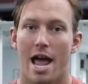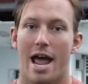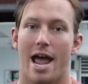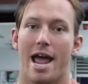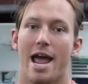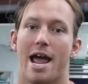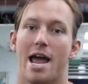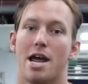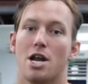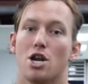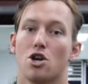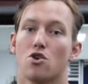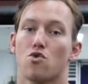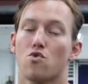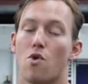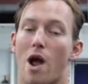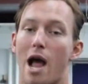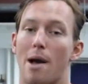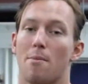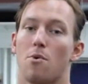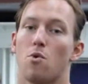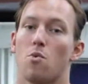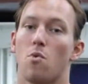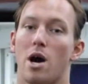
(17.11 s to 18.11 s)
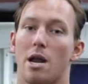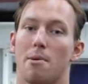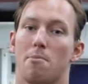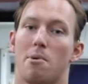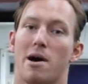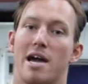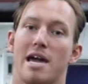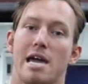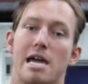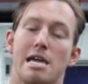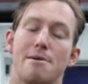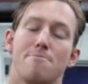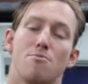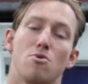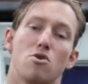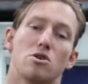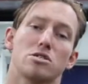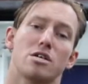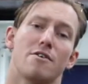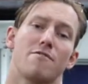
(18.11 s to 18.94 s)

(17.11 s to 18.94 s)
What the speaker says: and grab one of my ebooks.